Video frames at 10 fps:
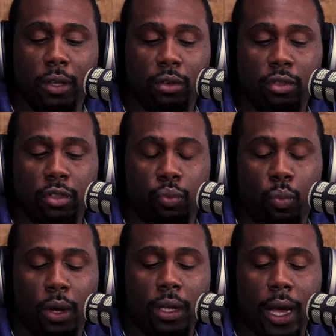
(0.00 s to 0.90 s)
But there was this
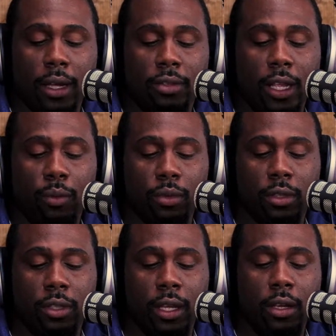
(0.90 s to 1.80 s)
one guy, his name was
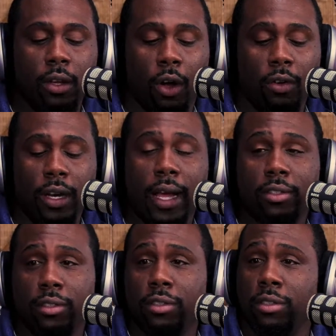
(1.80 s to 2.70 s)
Dean
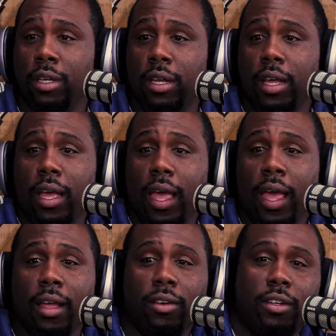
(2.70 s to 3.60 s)
Karnazes,
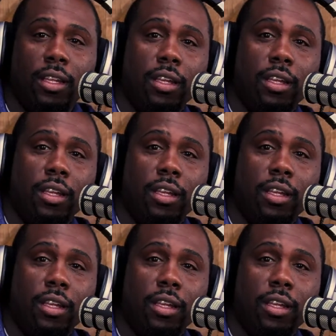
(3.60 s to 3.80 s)
and